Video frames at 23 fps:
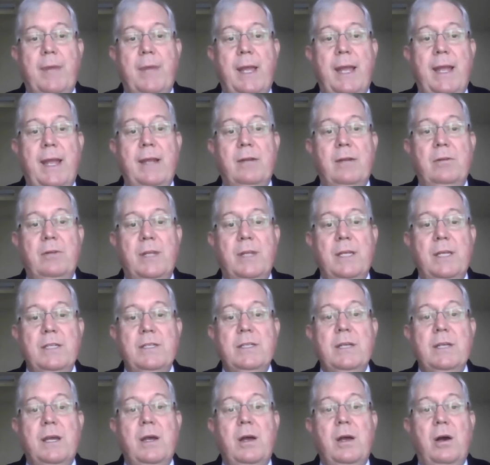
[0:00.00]
handle
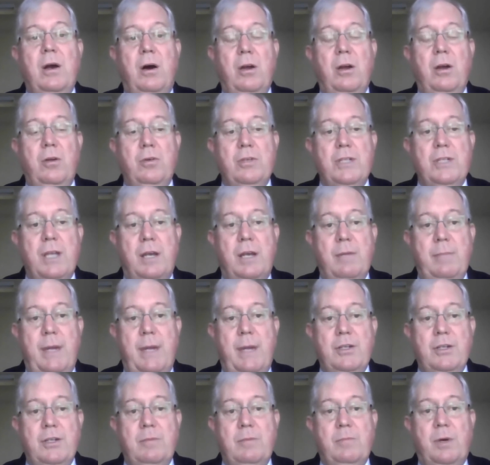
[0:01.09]
this? I also
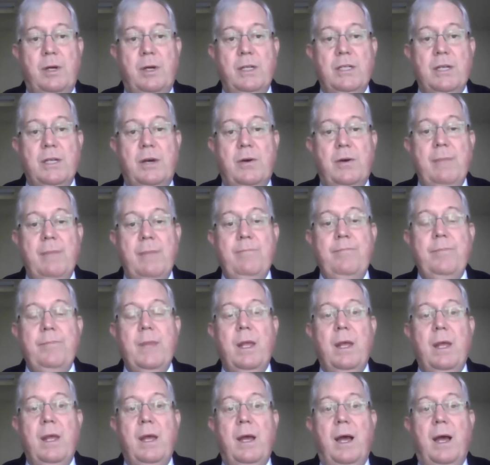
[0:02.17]
measured my time.
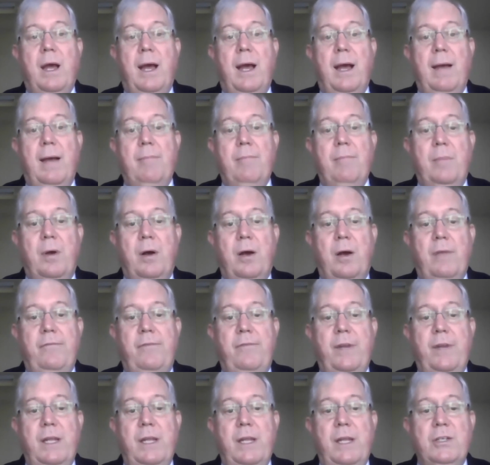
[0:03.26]
I
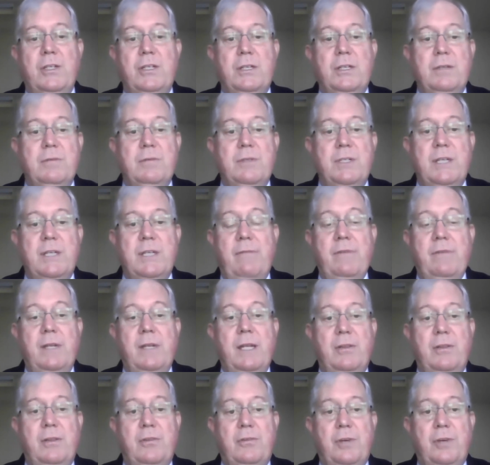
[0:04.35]
finished
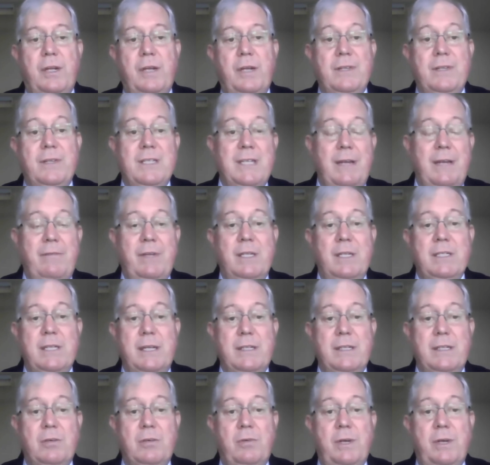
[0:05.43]
73 of the
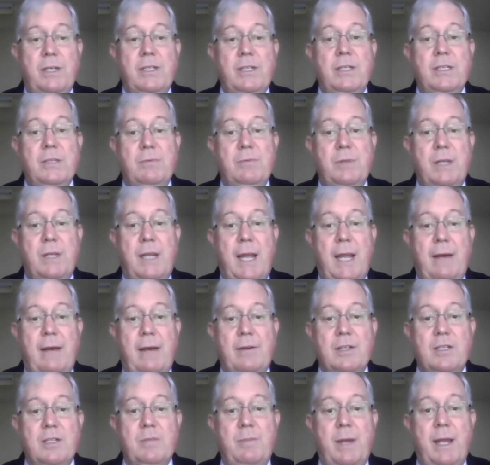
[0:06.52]
76 questions with an hour
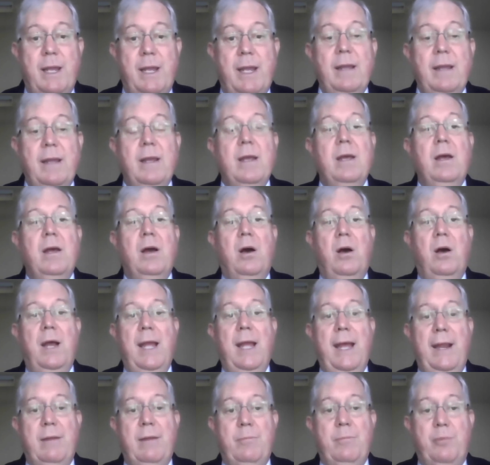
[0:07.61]
to spare. I
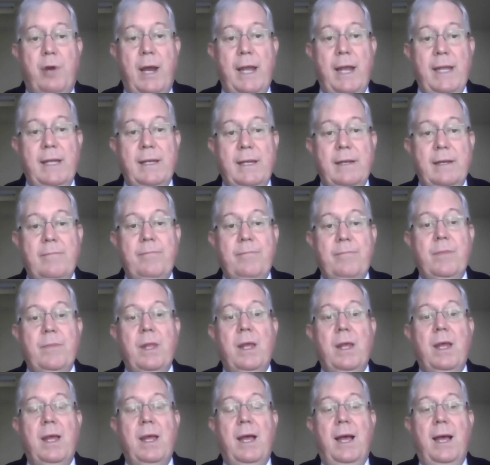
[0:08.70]
had a break.
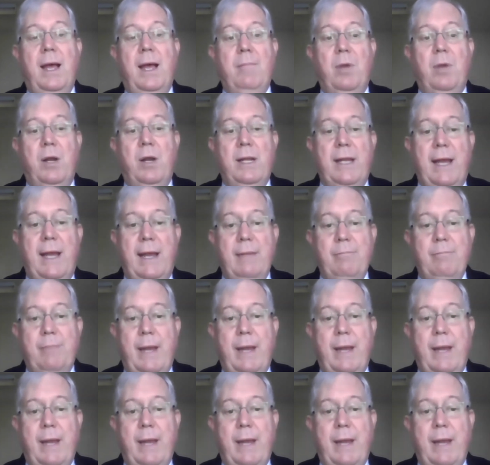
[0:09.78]
I came